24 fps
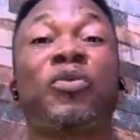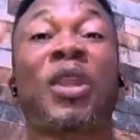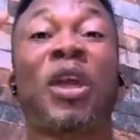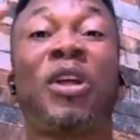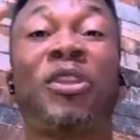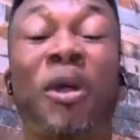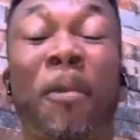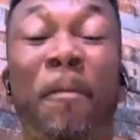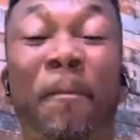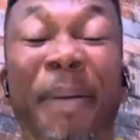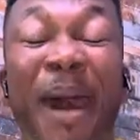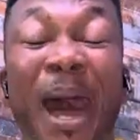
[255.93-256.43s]

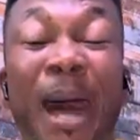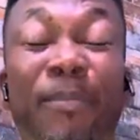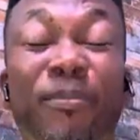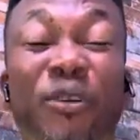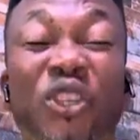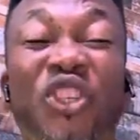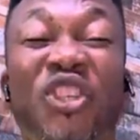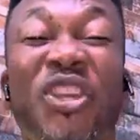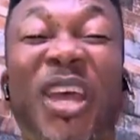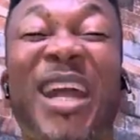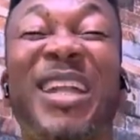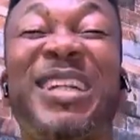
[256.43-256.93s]
The Bible
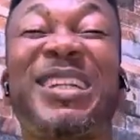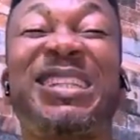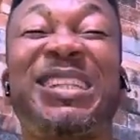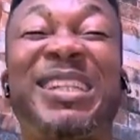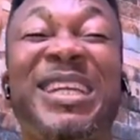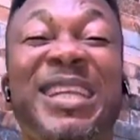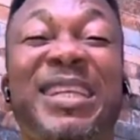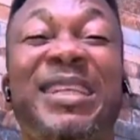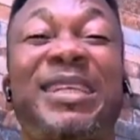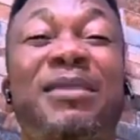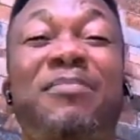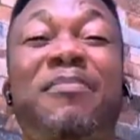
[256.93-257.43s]
said
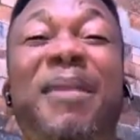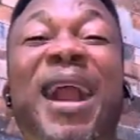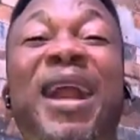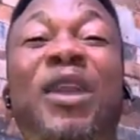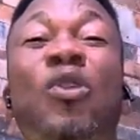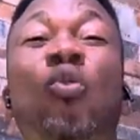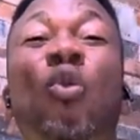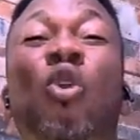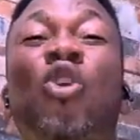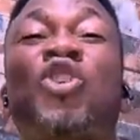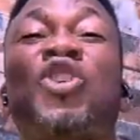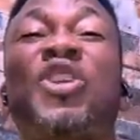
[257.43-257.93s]
this
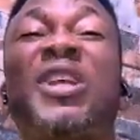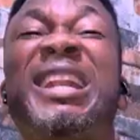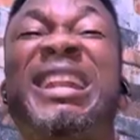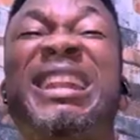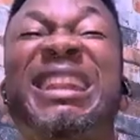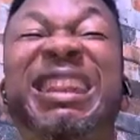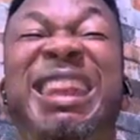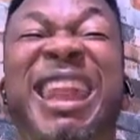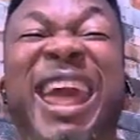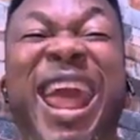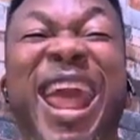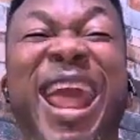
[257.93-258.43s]
man was
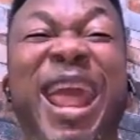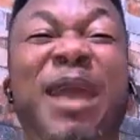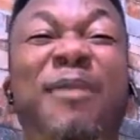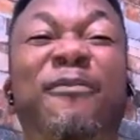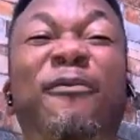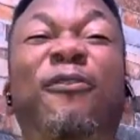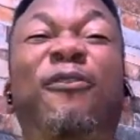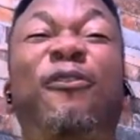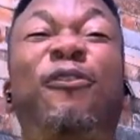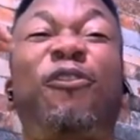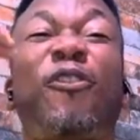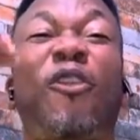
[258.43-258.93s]
lame
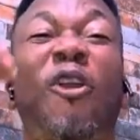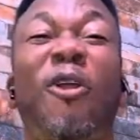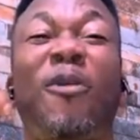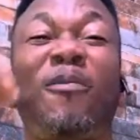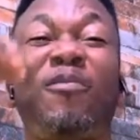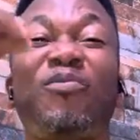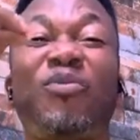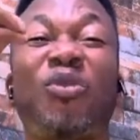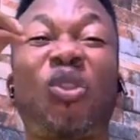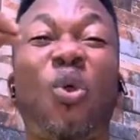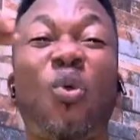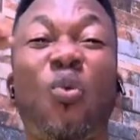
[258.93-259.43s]
from
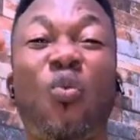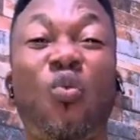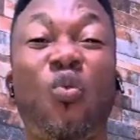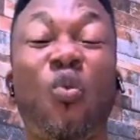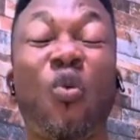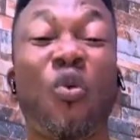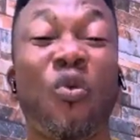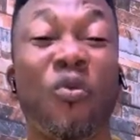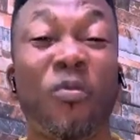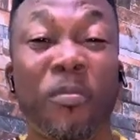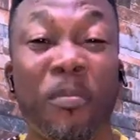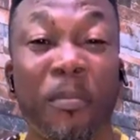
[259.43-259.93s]
the
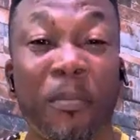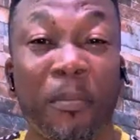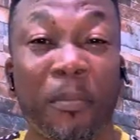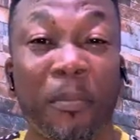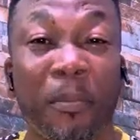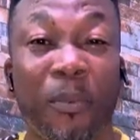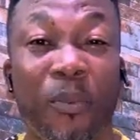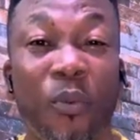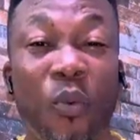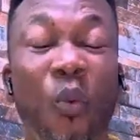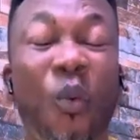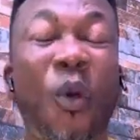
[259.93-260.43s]

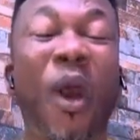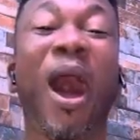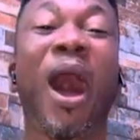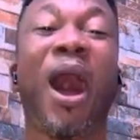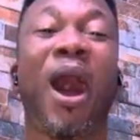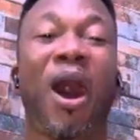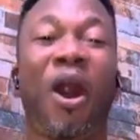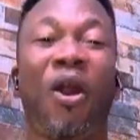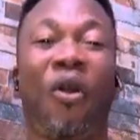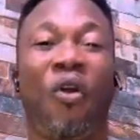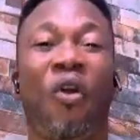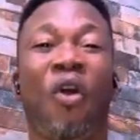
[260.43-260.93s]
womb.
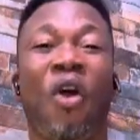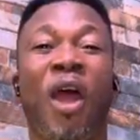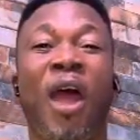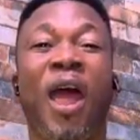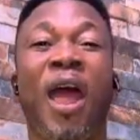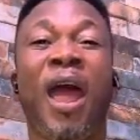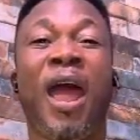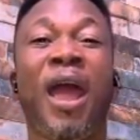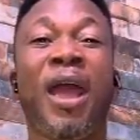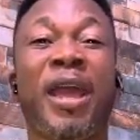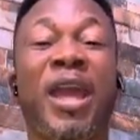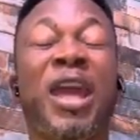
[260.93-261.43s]
Wow.
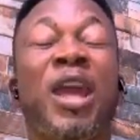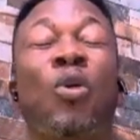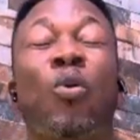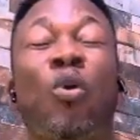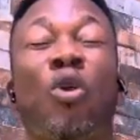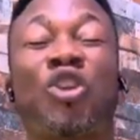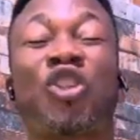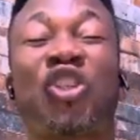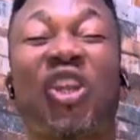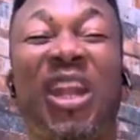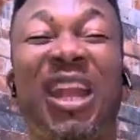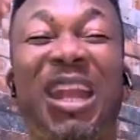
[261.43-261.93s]
He
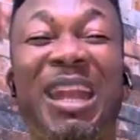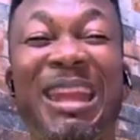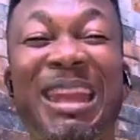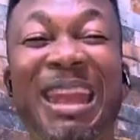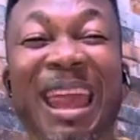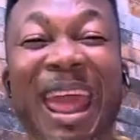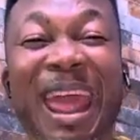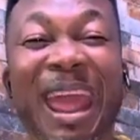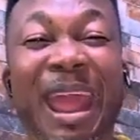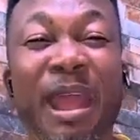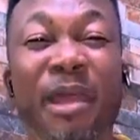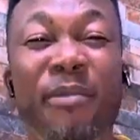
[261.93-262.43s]
was
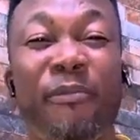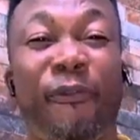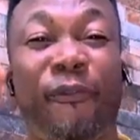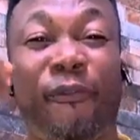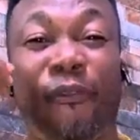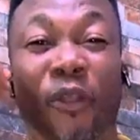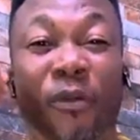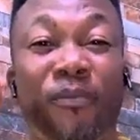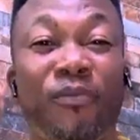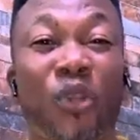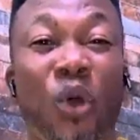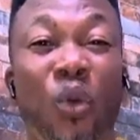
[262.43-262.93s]
lame
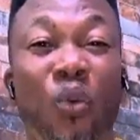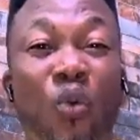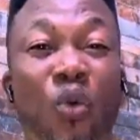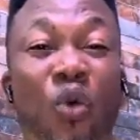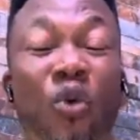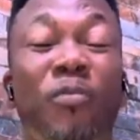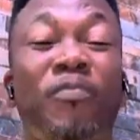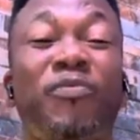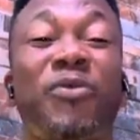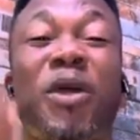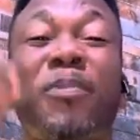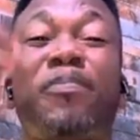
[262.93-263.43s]
from the
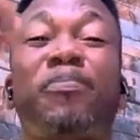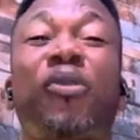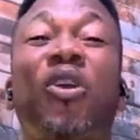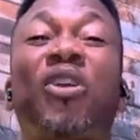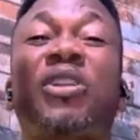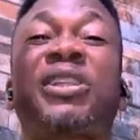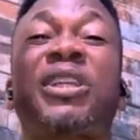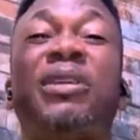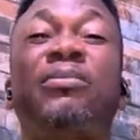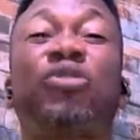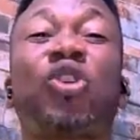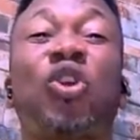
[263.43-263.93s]
womb. They
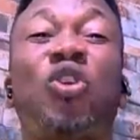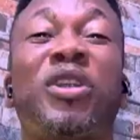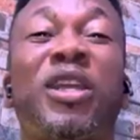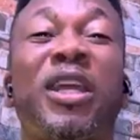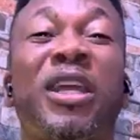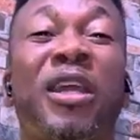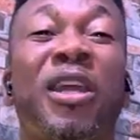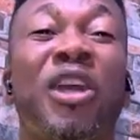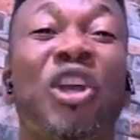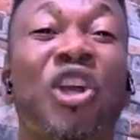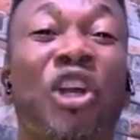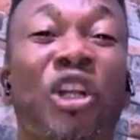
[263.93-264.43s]
brought him to
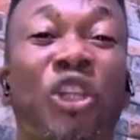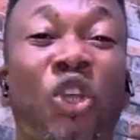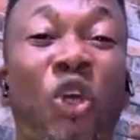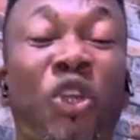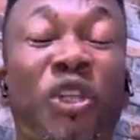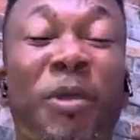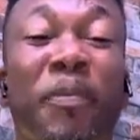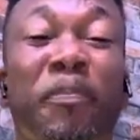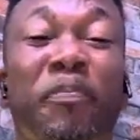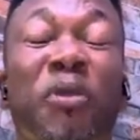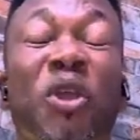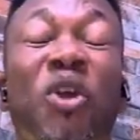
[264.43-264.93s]

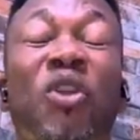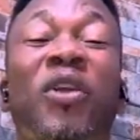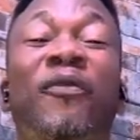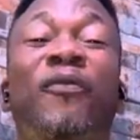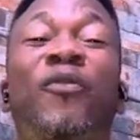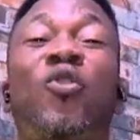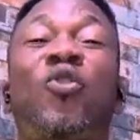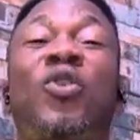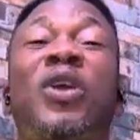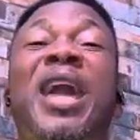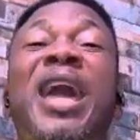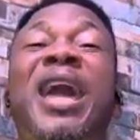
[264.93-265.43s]
the
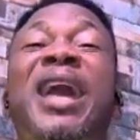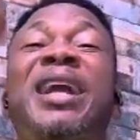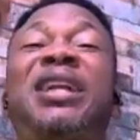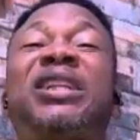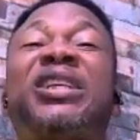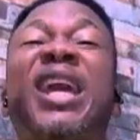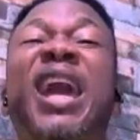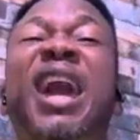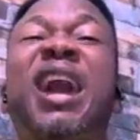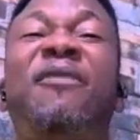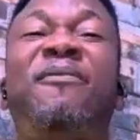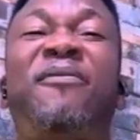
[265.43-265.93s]
beautiful
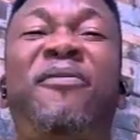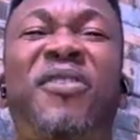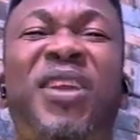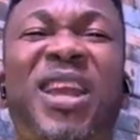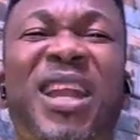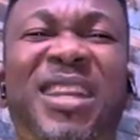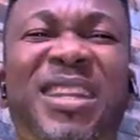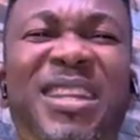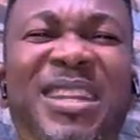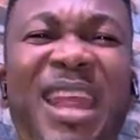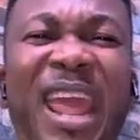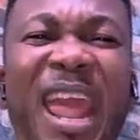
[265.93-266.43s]
gate every
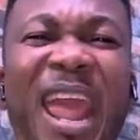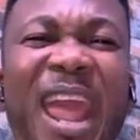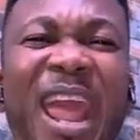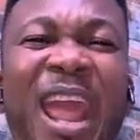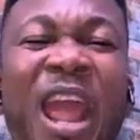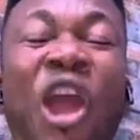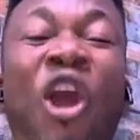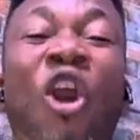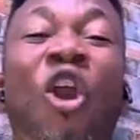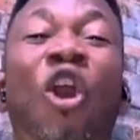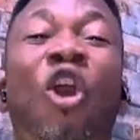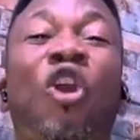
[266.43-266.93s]

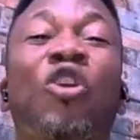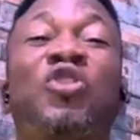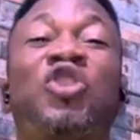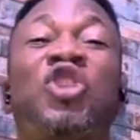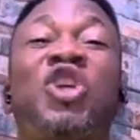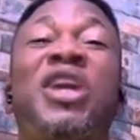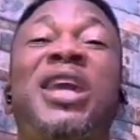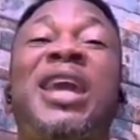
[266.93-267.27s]
day until